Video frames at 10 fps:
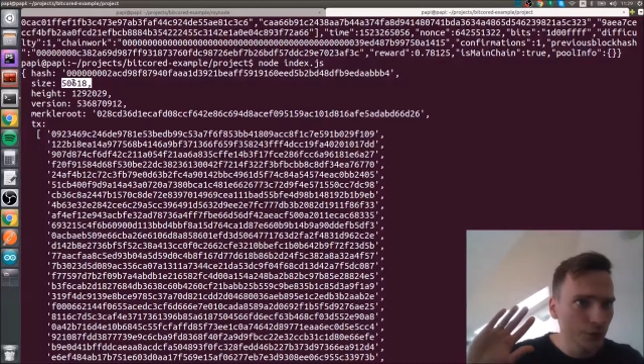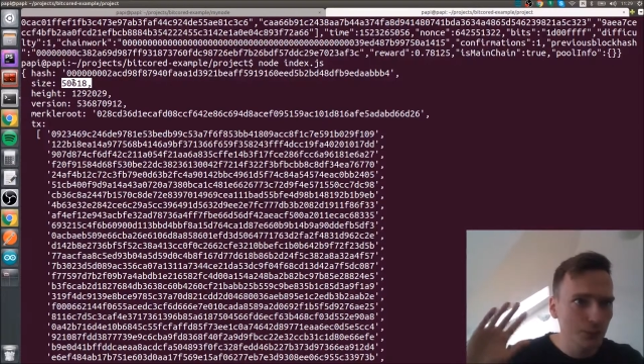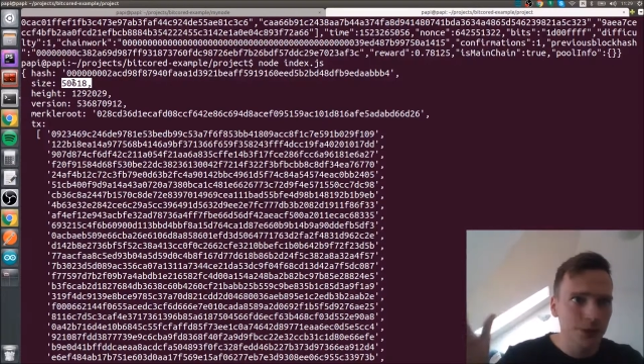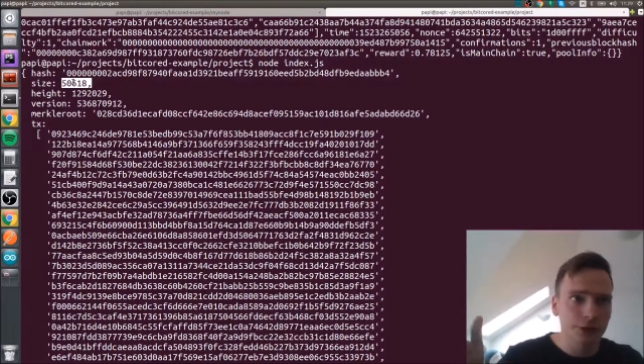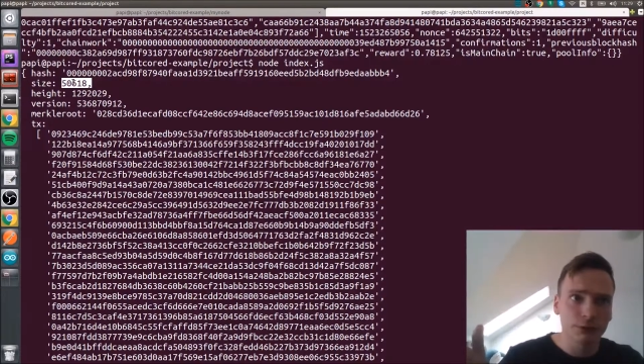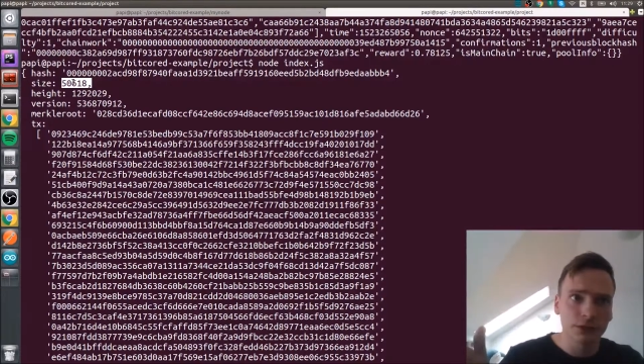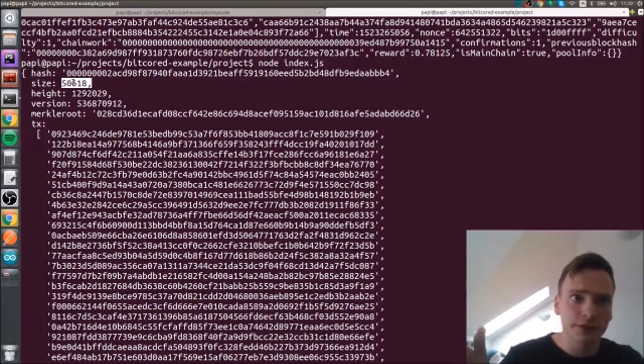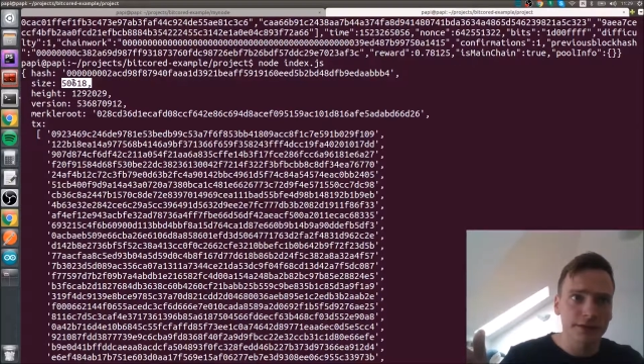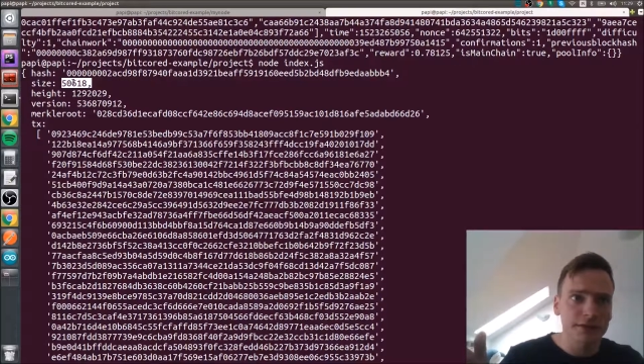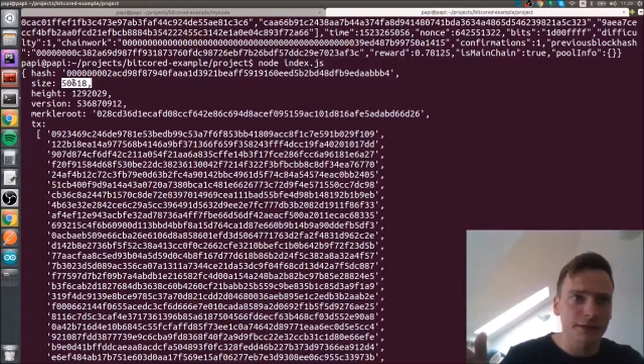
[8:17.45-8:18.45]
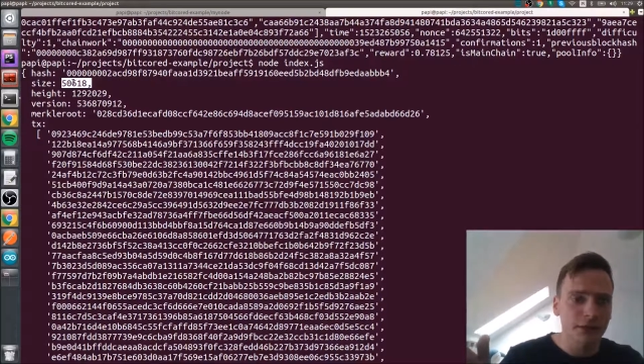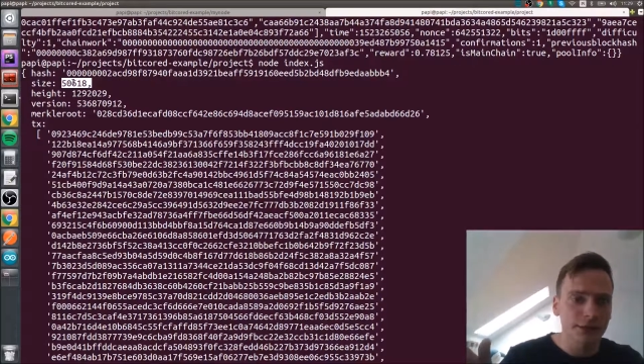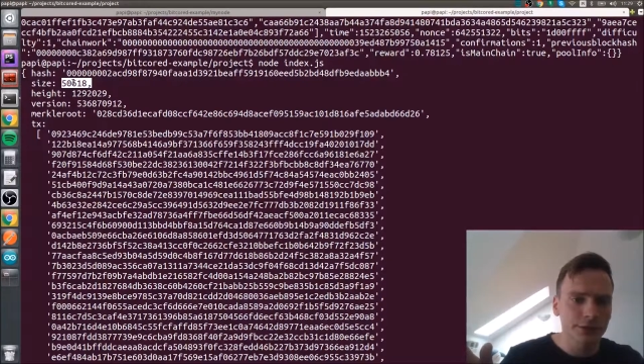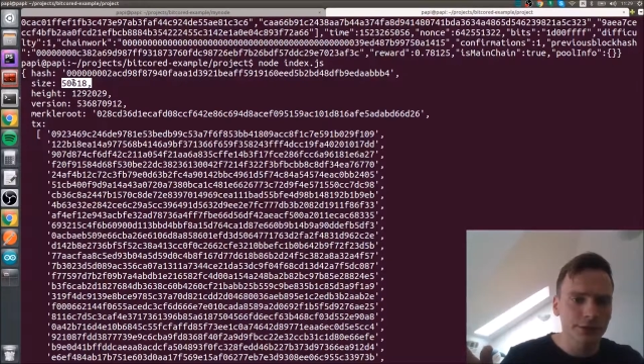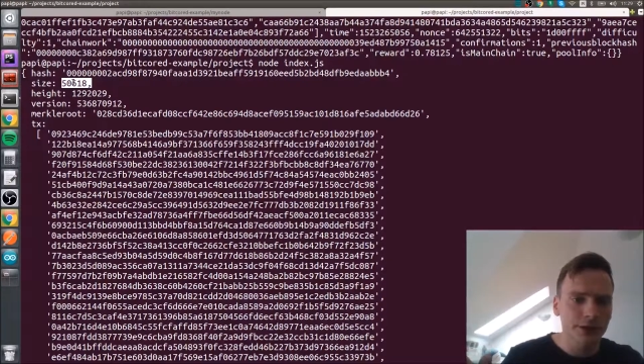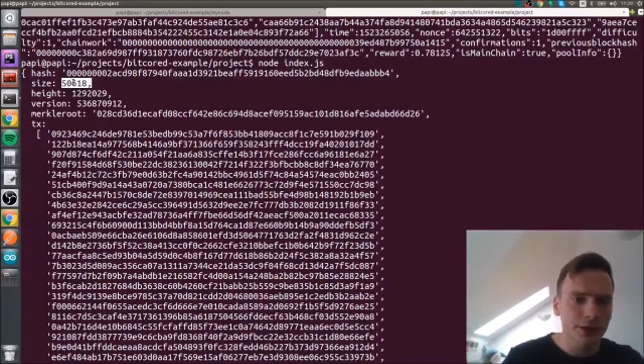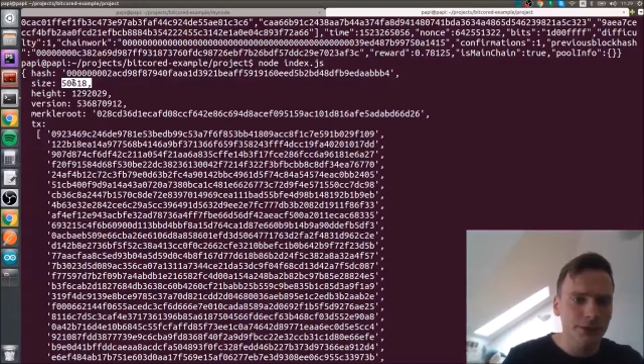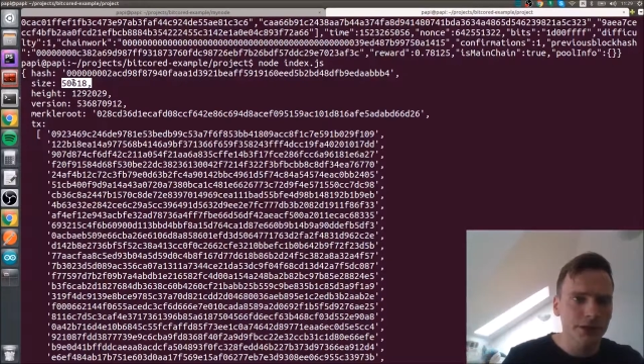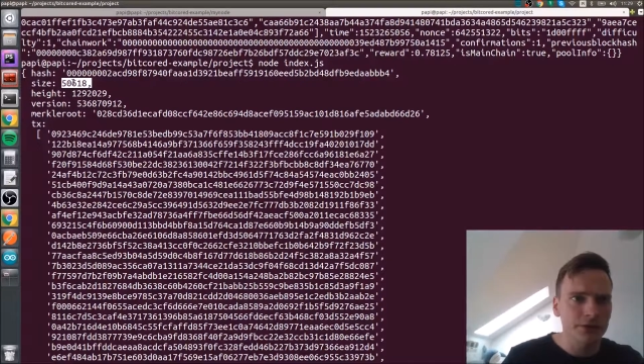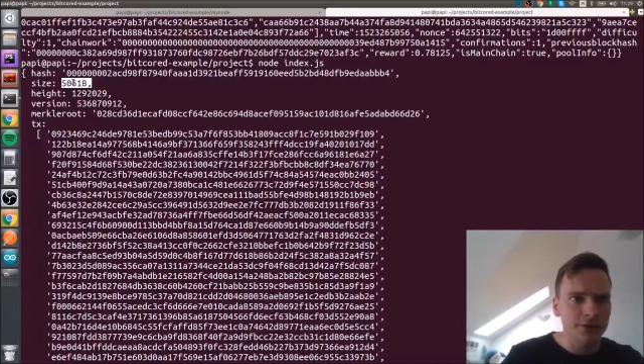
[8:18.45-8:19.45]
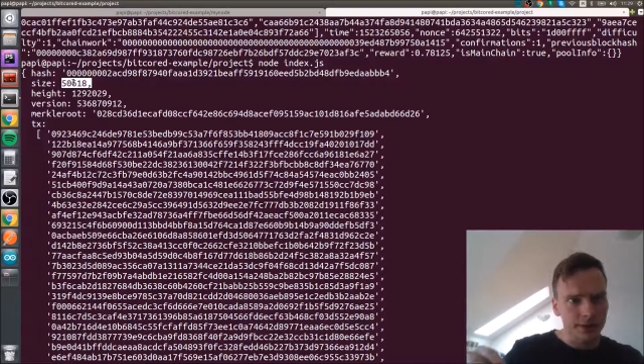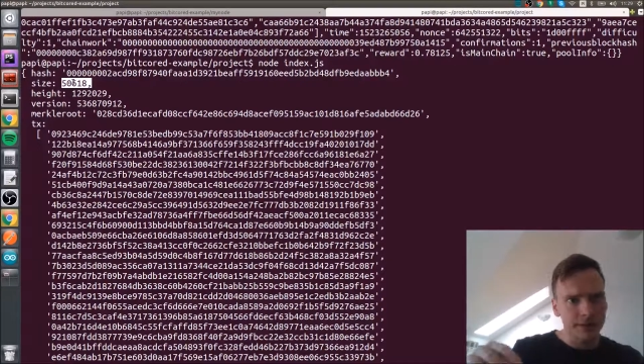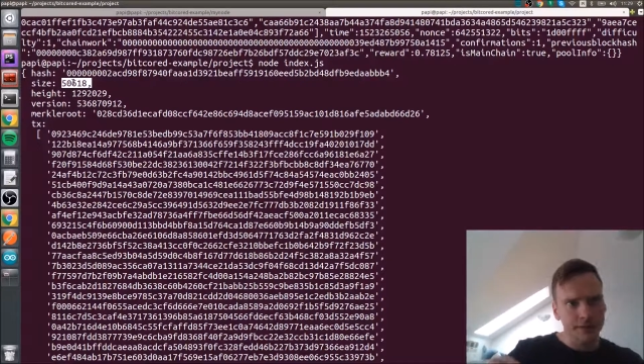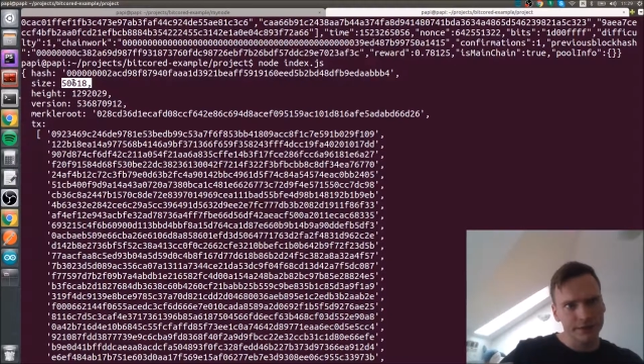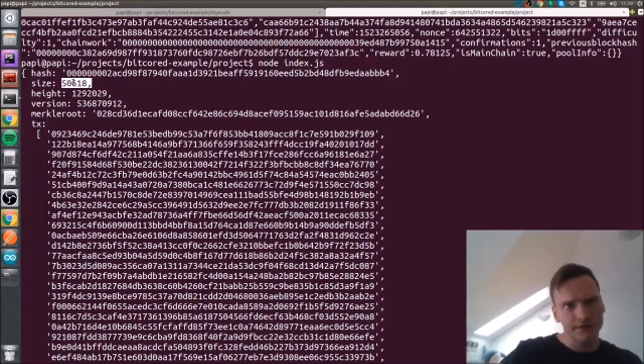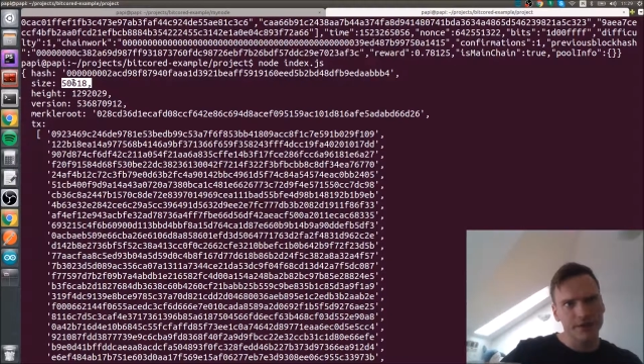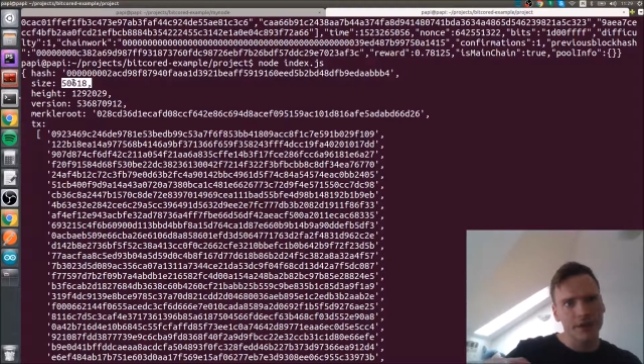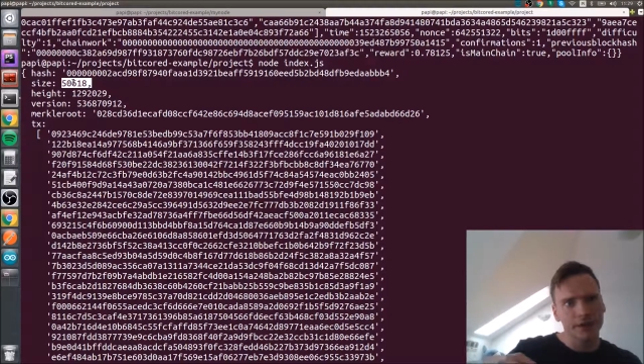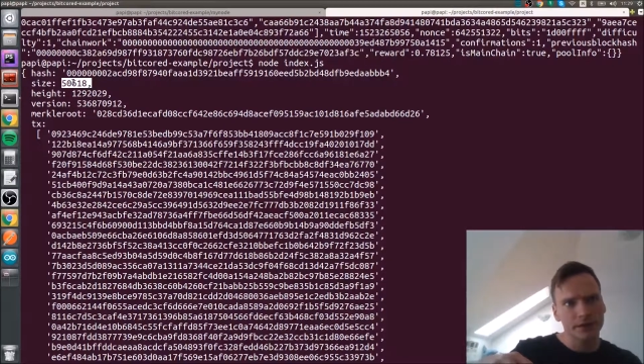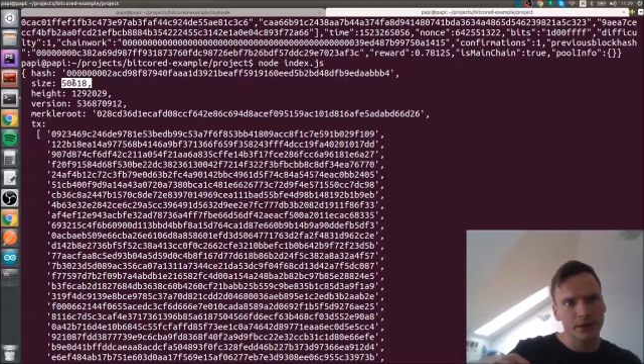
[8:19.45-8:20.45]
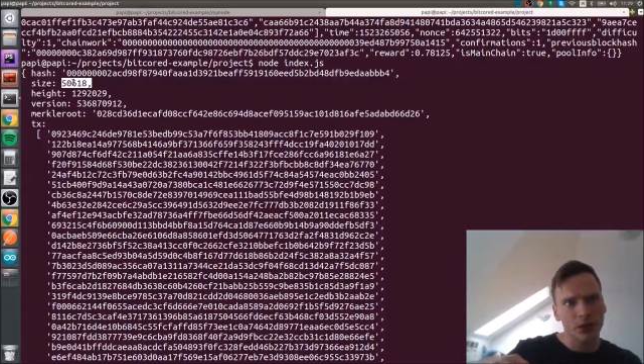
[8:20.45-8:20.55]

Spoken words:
we really don't care, because it's the size